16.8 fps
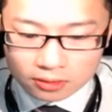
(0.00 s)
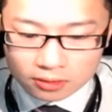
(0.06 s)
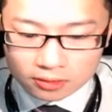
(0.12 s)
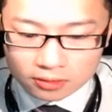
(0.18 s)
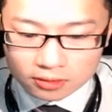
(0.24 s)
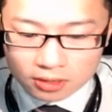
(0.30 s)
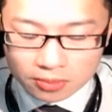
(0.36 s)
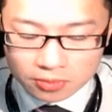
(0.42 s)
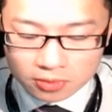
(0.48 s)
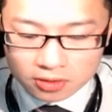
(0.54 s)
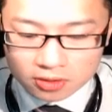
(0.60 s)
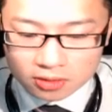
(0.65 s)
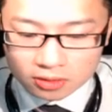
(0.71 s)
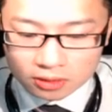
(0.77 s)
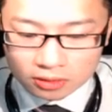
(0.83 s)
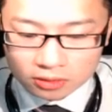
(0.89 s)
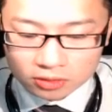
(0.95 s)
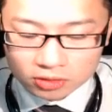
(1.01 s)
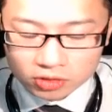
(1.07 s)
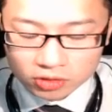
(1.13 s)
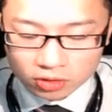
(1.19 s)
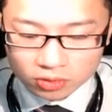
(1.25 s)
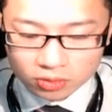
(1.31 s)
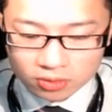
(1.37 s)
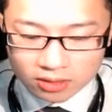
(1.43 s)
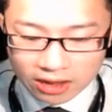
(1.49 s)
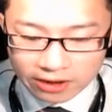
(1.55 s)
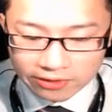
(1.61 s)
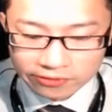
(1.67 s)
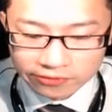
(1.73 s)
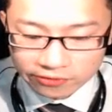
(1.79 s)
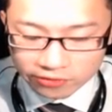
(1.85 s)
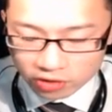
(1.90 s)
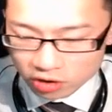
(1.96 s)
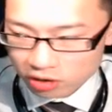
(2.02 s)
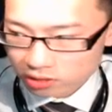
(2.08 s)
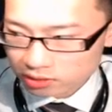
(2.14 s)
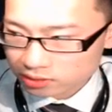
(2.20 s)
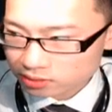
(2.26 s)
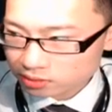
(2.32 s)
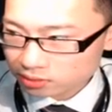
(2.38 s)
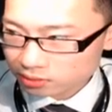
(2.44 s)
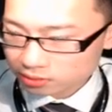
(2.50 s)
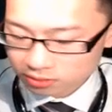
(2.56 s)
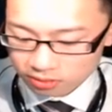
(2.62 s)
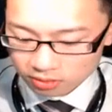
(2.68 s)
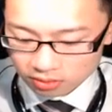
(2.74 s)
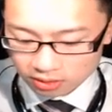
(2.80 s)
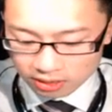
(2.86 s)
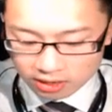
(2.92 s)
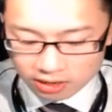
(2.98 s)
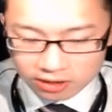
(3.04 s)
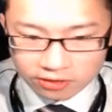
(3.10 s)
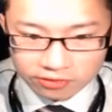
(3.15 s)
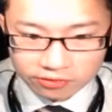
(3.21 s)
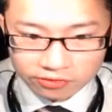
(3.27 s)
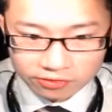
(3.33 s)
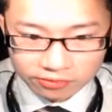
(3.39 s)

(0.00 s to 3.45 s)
So I'm going to show you that first. So if